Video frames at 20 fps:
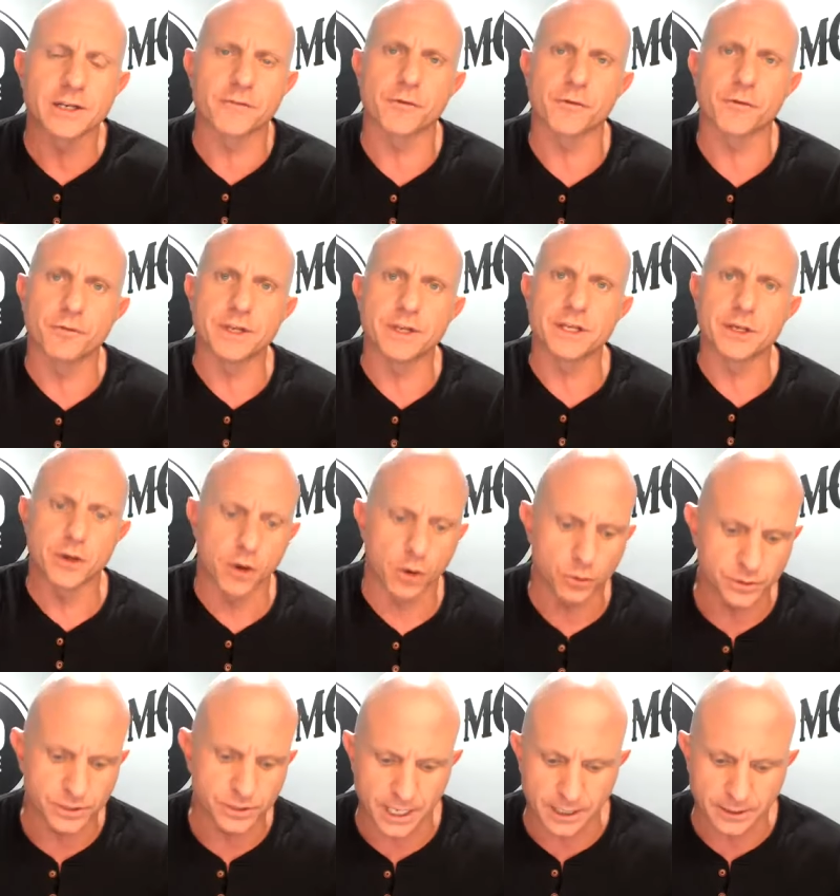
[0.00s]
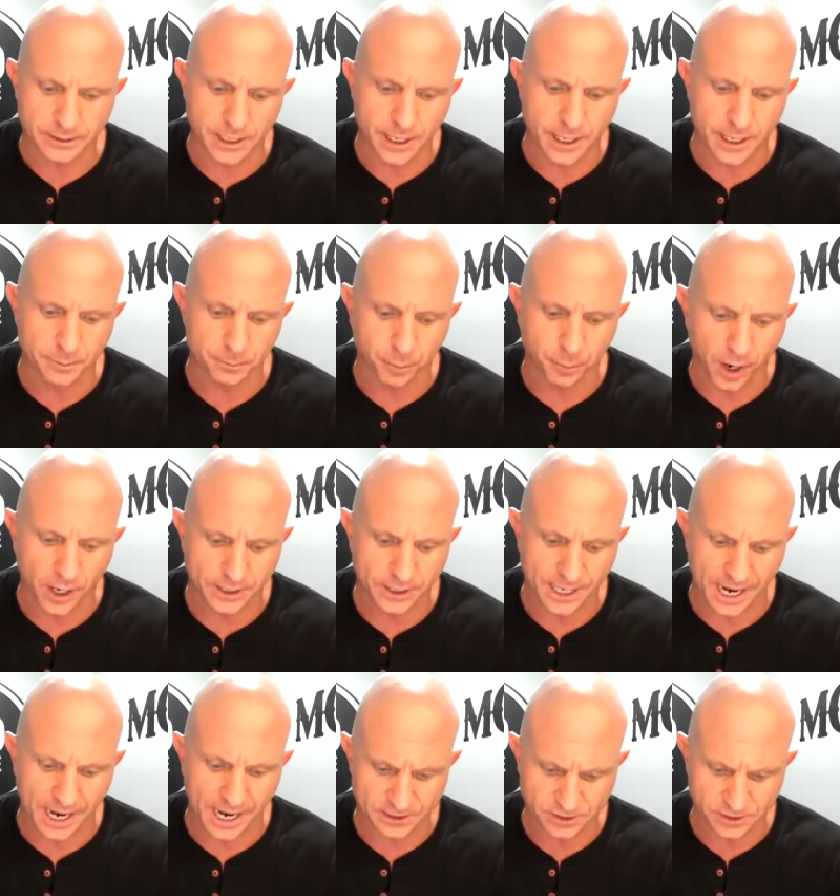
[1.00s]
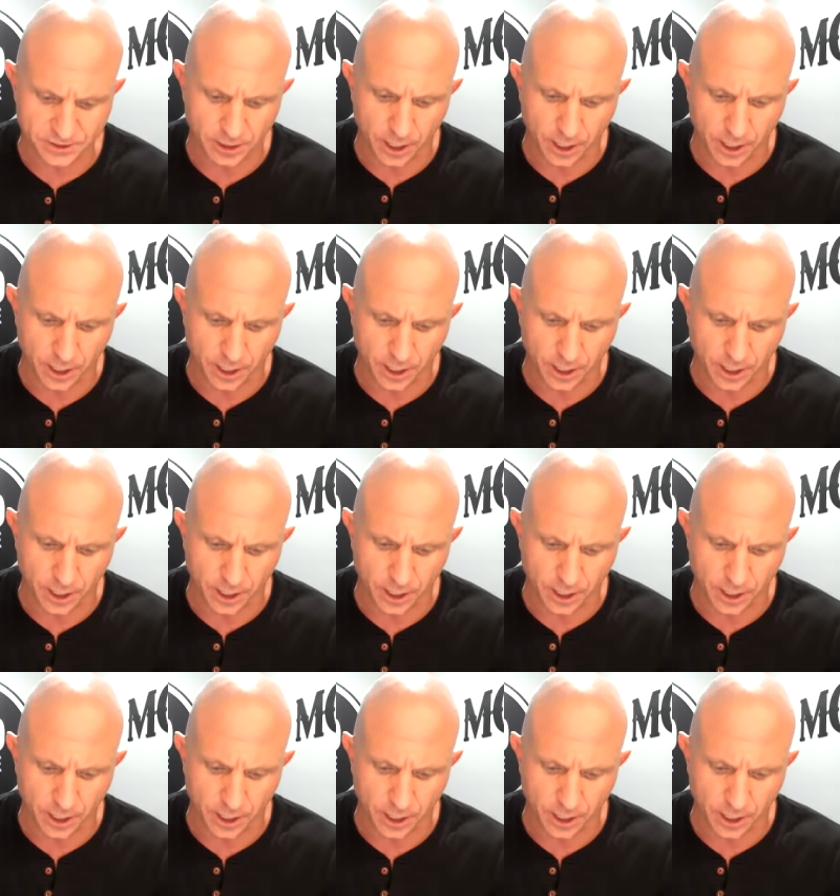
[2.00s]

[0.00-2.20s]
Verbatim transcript: of different videos and, and podcasts.